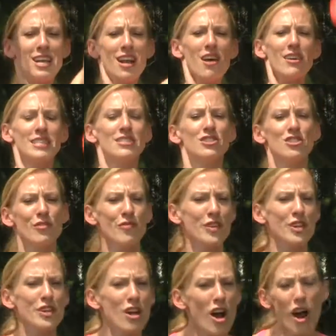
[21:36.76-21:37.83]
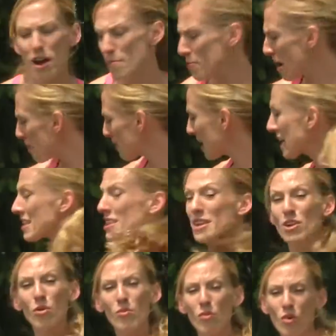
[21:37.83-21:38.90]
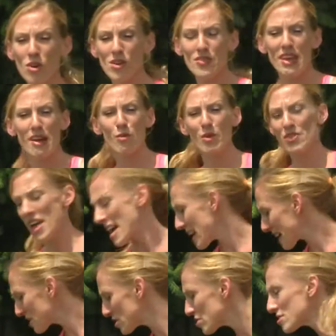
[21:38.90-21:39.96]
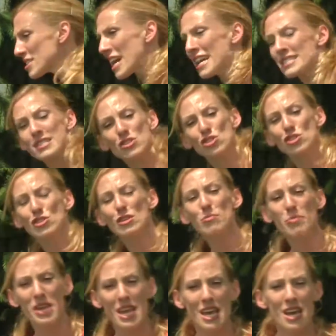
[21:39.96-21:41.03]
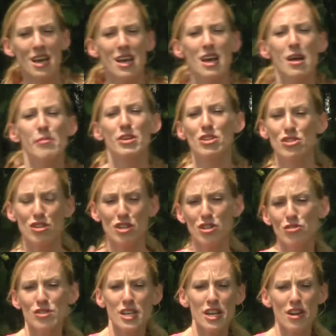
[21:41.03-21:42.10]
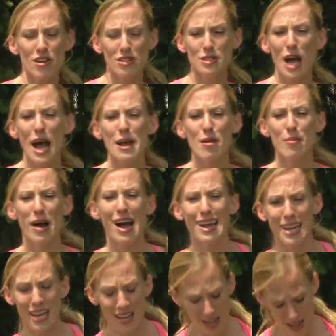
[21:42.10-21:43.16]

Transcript: All right, did you feel your heart pumping a little more there with that exercise? It should be, because you're using your entire body.